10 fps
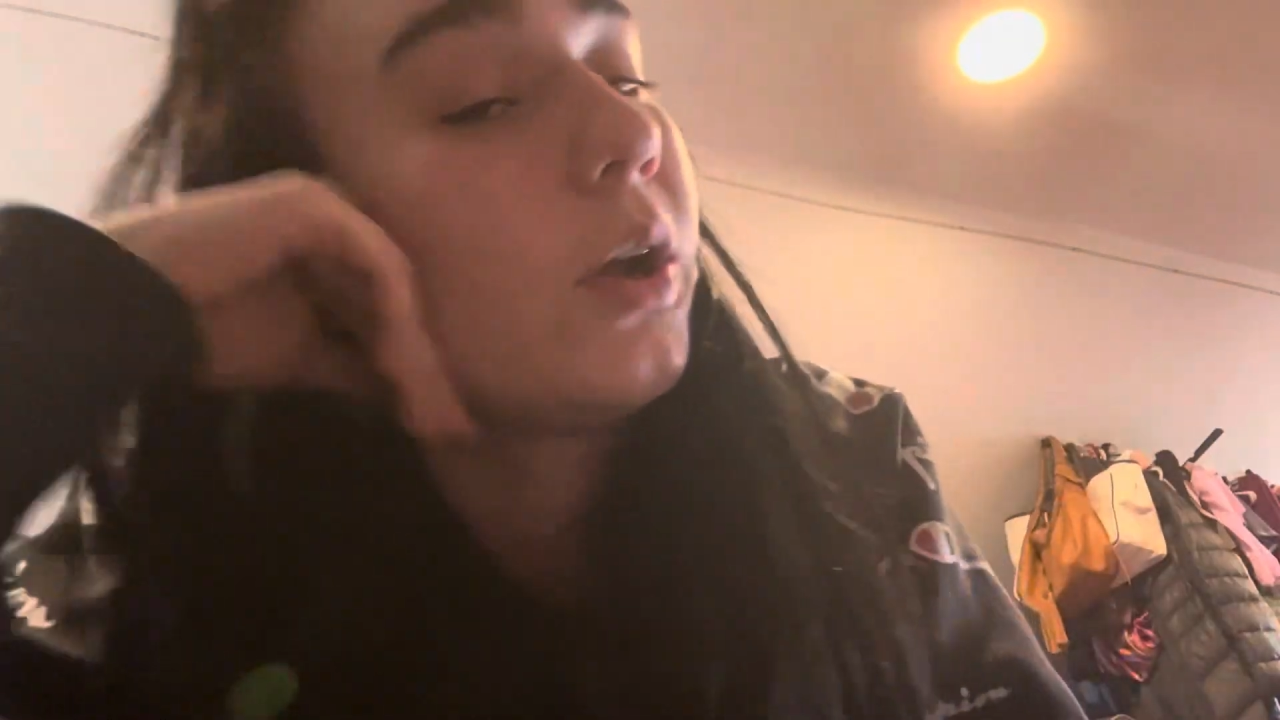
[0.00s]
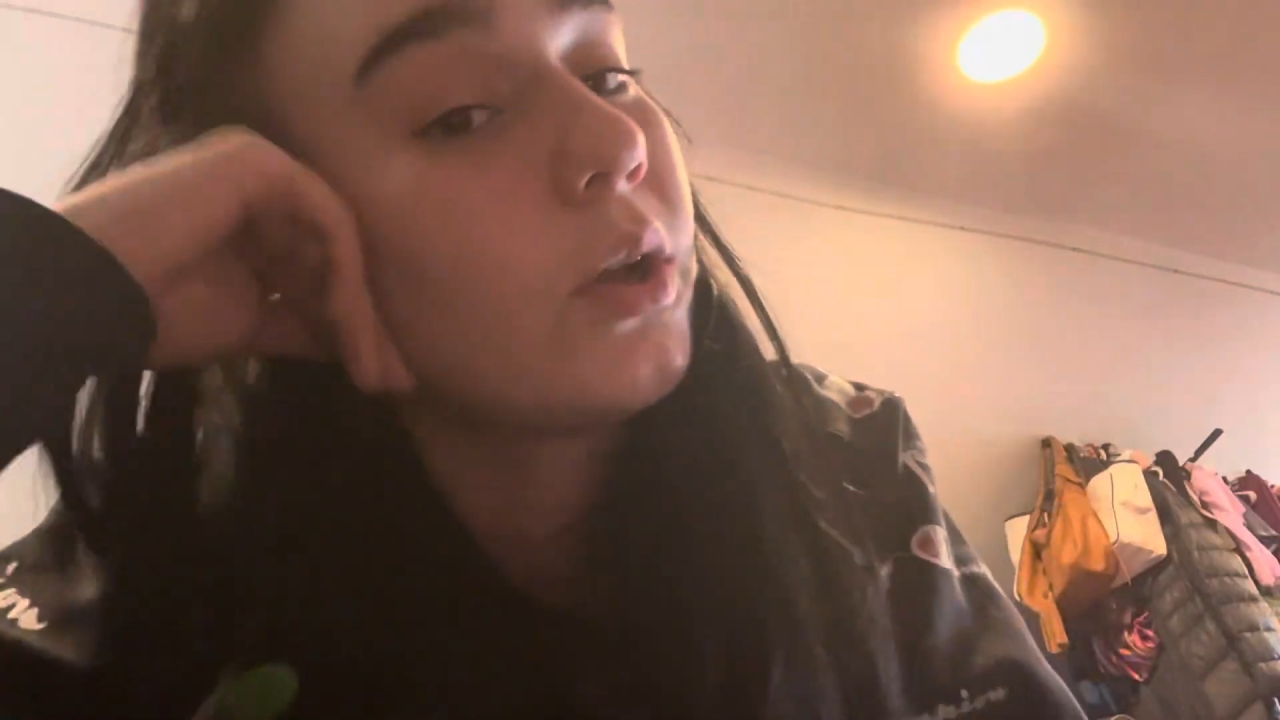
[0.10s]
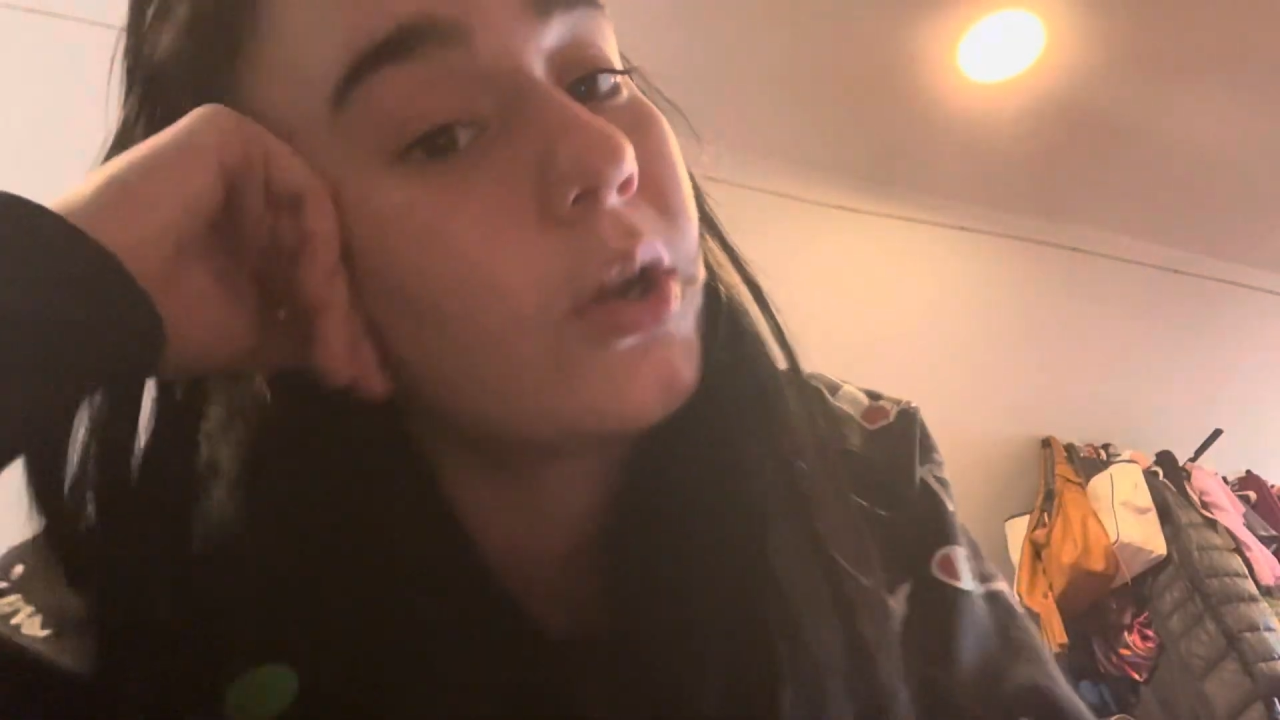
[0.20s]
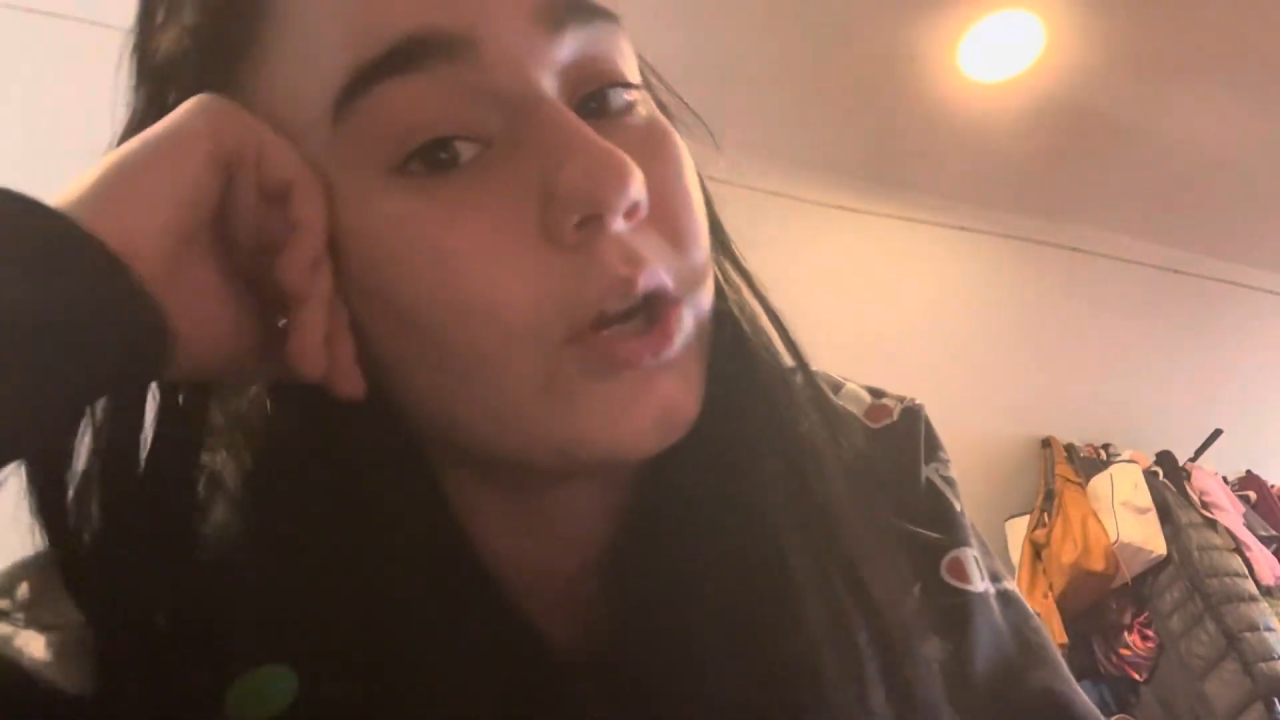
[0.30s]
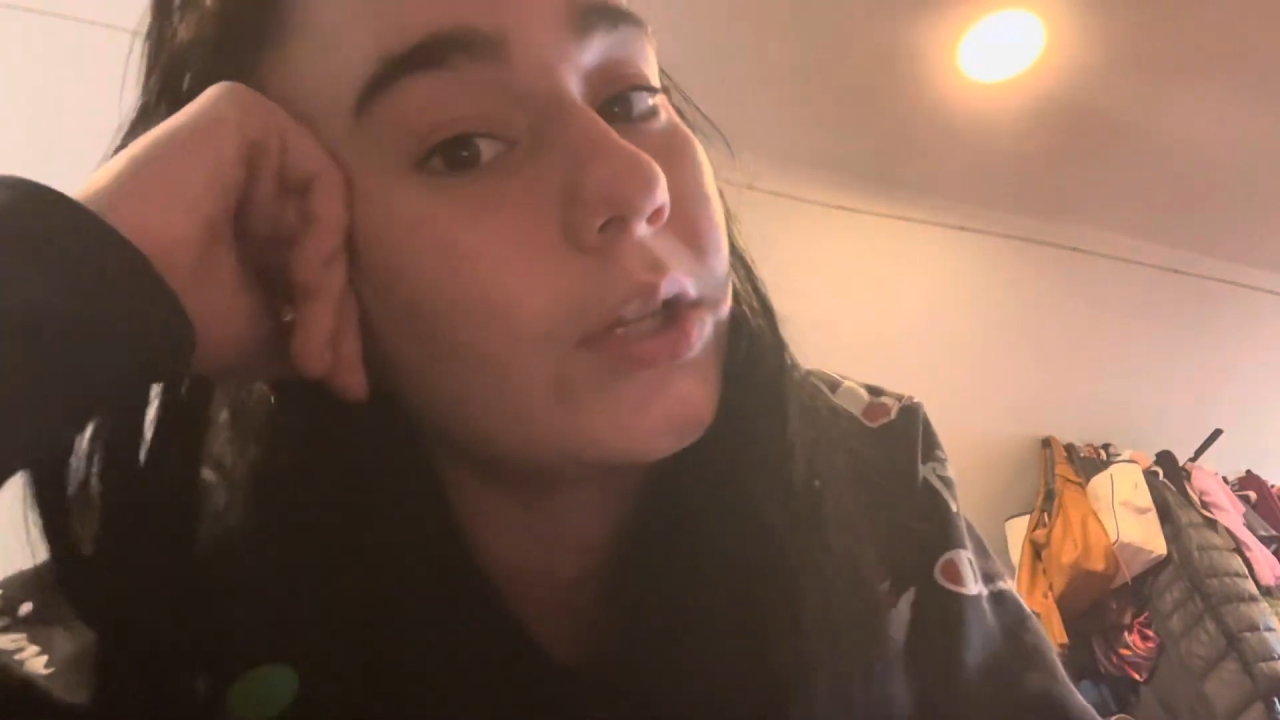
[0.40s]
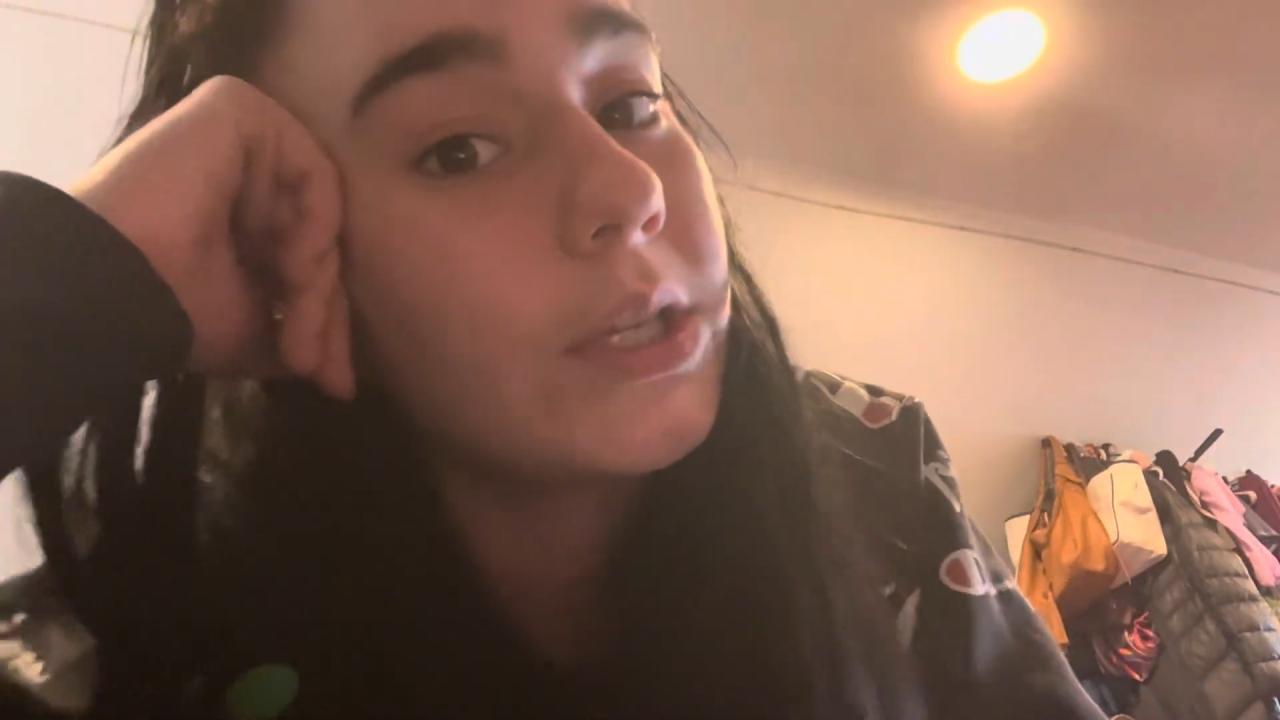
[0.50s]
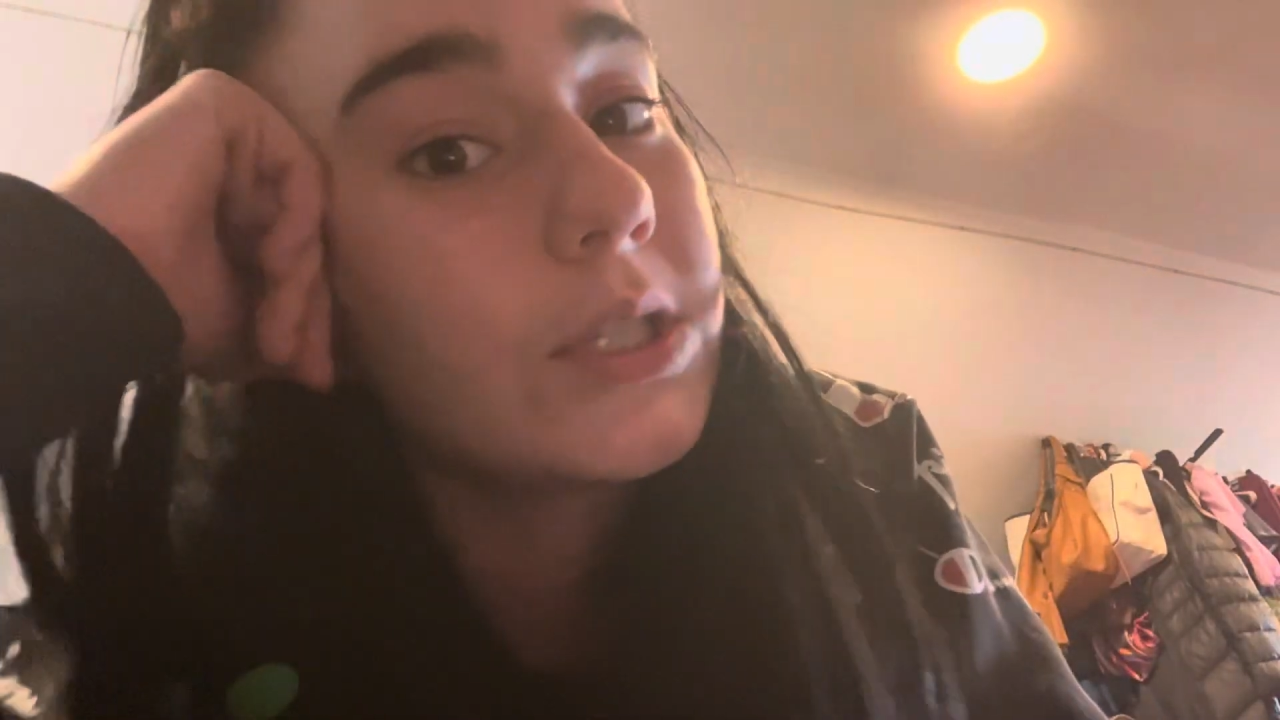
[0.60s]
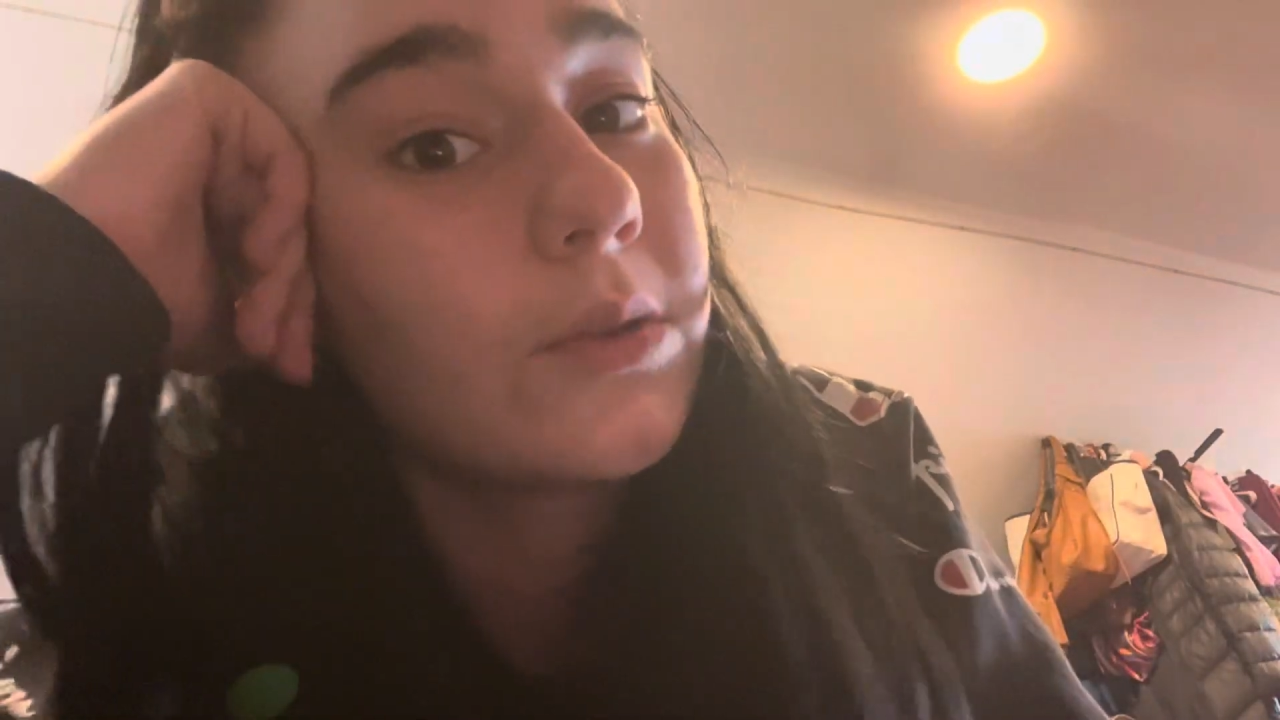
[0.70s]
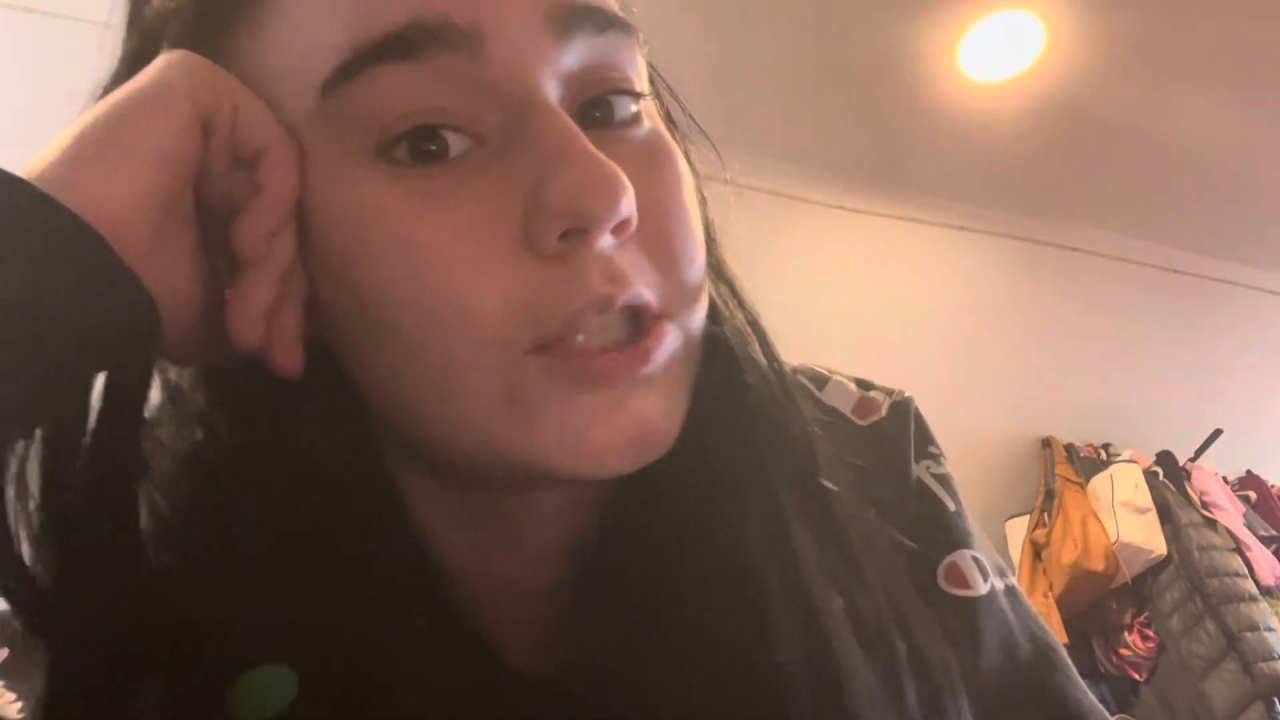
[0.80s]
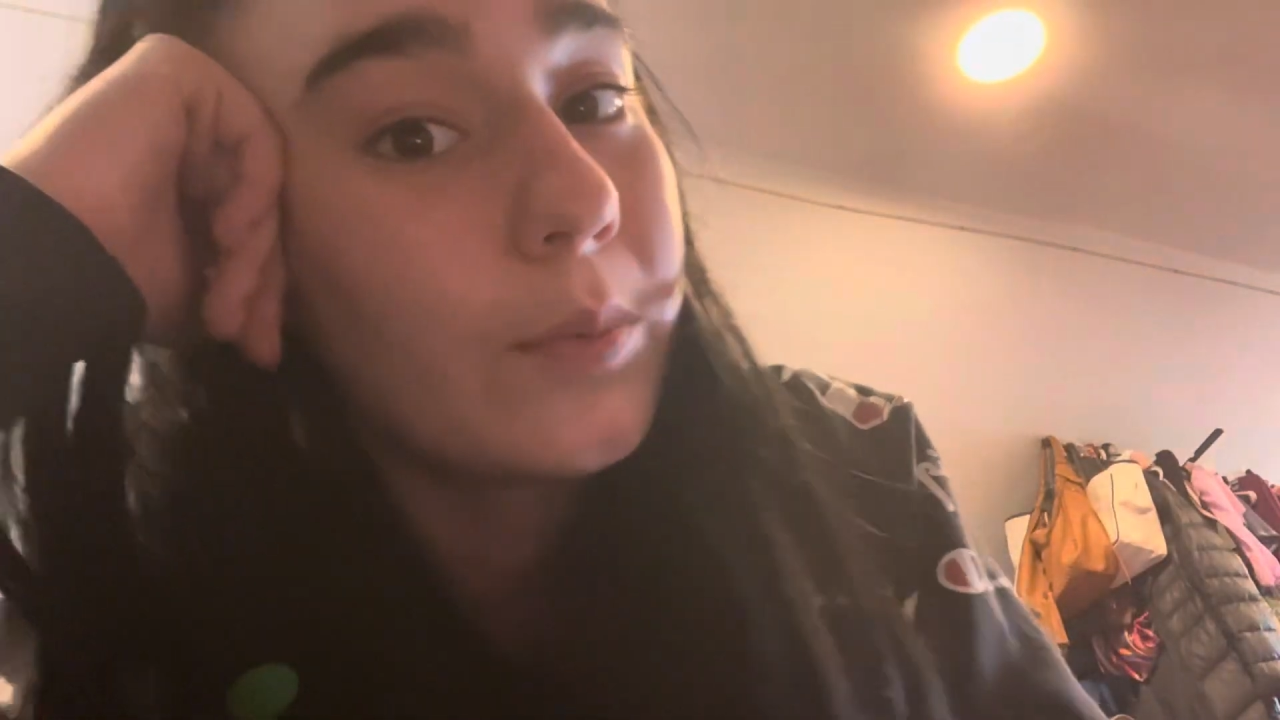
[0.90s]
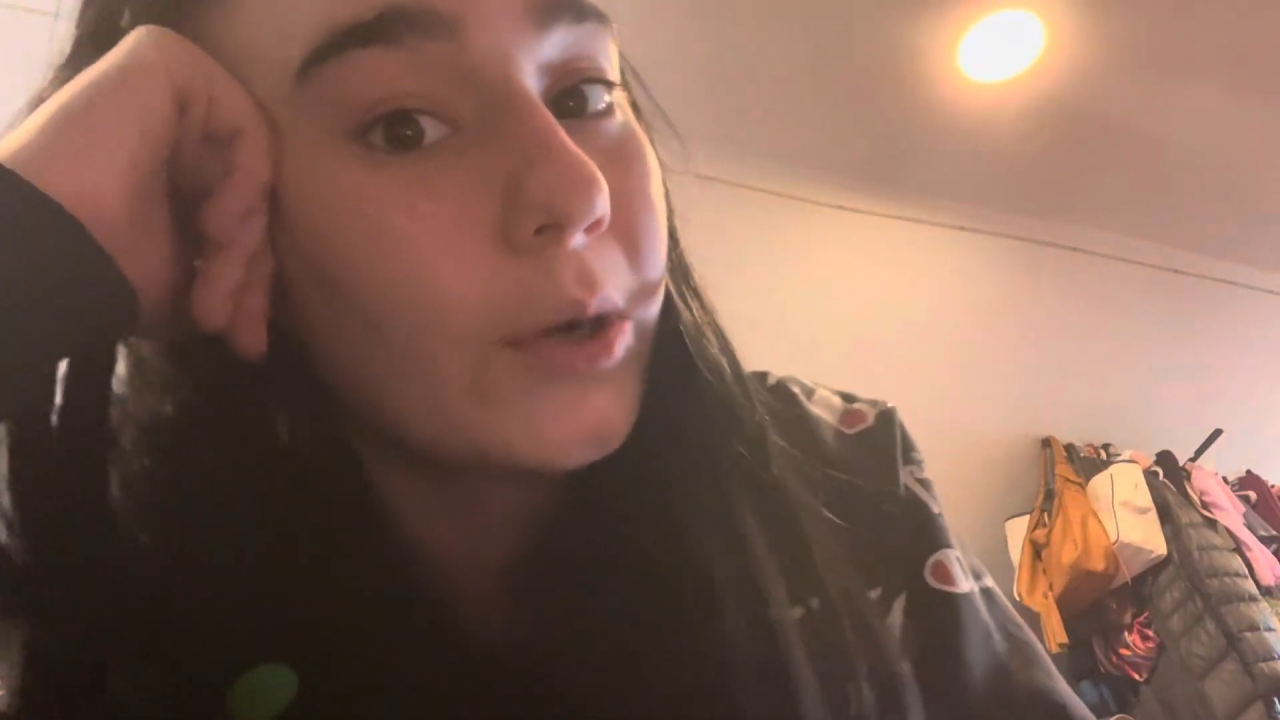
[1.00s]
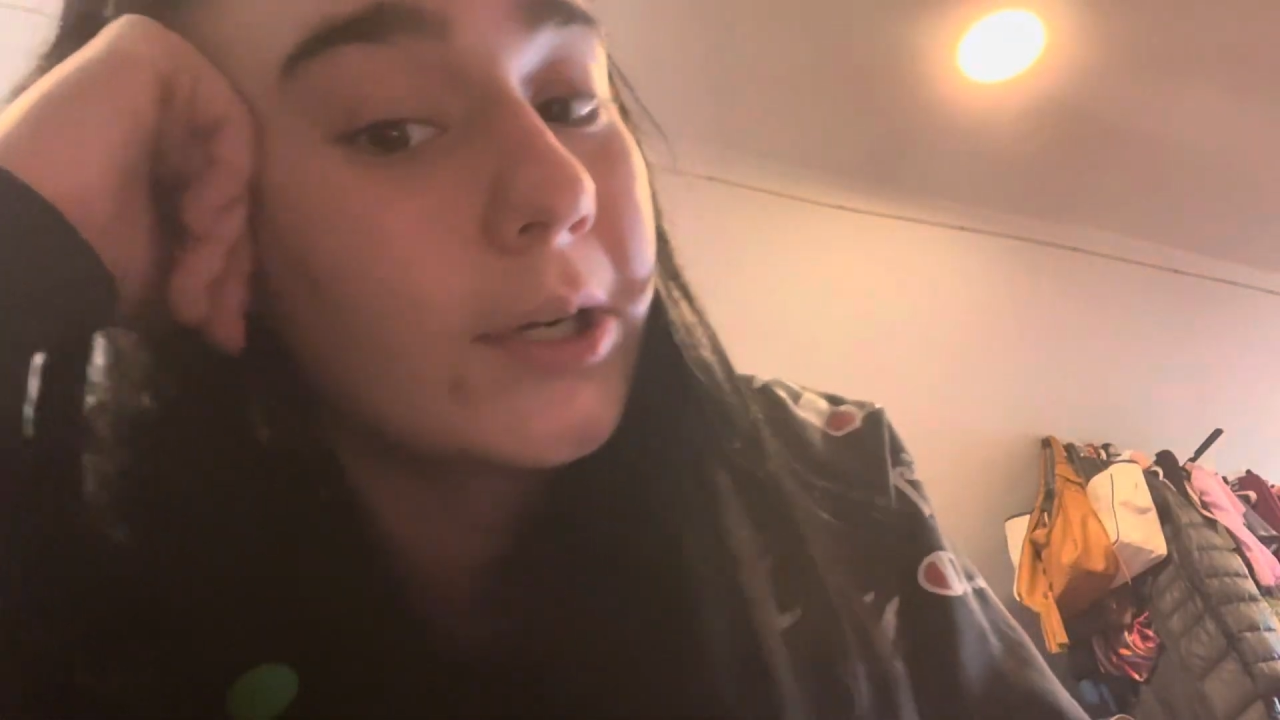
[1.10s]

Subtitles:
Girlies don't support